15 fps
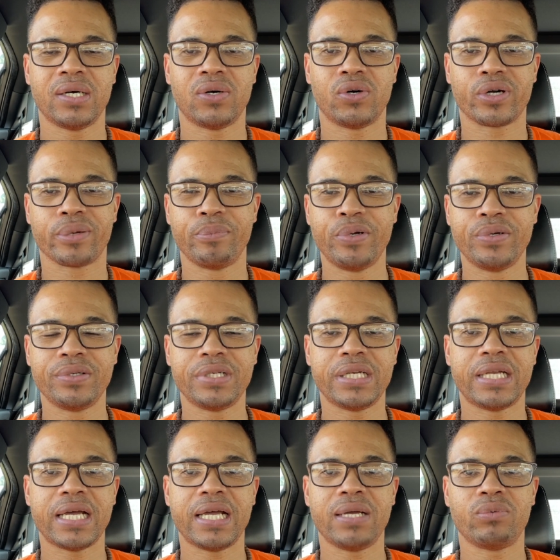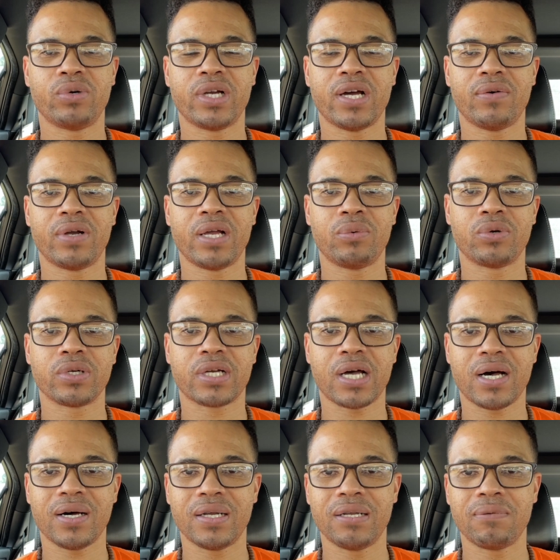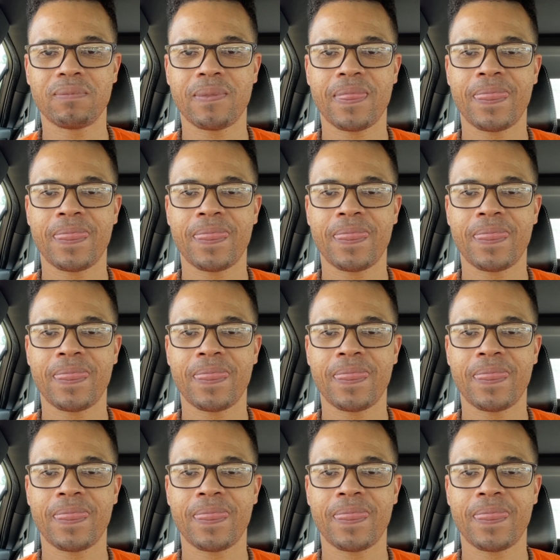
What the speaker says: or Community Day, whatever they want to call it,